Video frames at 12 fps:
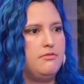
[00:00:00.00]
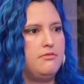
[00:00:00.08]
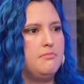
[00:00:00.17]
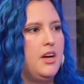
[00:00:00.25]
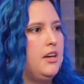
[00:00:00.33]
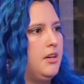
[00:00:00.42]

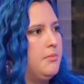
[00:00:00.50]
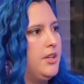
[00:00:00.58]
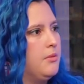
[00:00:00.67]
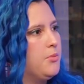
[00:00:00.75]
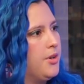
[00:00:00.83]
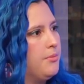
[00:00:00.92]
money
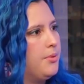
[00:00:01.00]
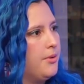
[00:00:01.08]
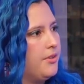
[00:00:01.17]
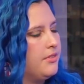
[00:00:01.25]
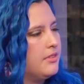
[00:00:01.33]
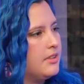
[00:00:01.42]
being more
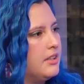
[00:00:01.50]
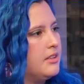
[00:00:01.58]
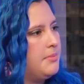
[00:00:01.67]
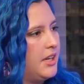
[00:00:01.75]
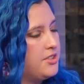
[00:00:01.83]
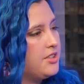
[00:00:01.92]
important than the
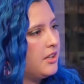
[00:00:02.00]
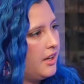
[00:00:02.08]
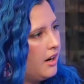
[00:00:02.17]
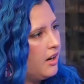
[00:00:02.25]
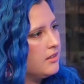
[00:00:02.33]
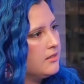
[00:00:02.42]
patient
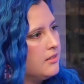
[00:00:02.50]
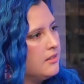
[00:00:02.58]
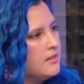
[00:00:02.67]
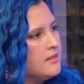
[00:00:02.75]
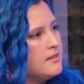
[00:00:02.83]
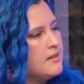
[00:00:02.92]
care.
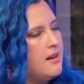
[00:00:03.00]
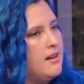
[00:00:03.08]
Mm.